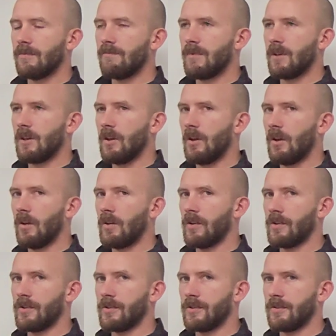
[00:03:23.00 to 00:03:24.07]

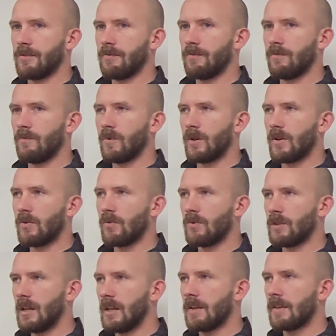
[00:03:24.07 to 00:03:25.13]
because when you
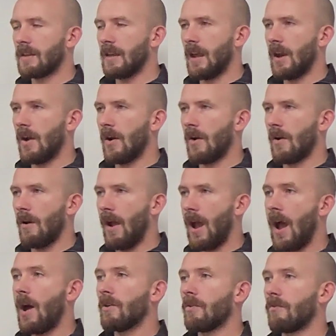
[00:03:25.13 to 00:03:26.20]
take the air
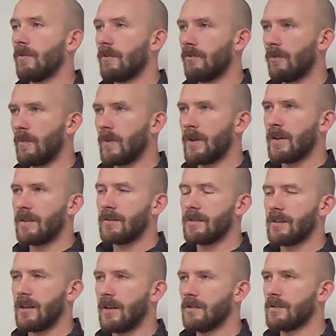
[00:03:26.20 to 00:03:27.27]
out of it from the
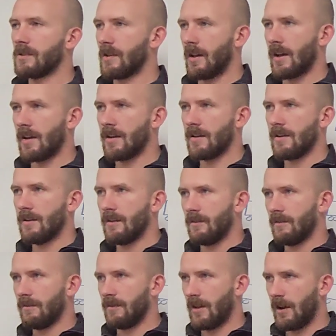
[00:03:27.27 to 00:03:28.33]
inside,
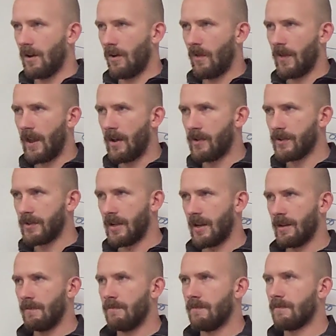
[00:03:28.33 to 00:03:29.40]
the air on the
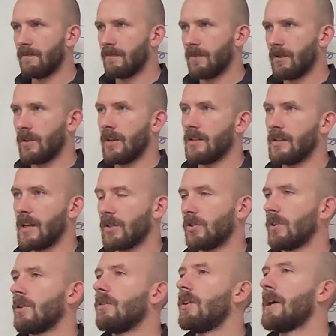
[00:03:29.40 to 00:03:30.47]
outside is
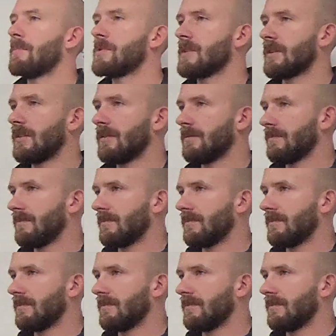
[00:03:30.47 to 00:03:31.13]
actually collapsing it.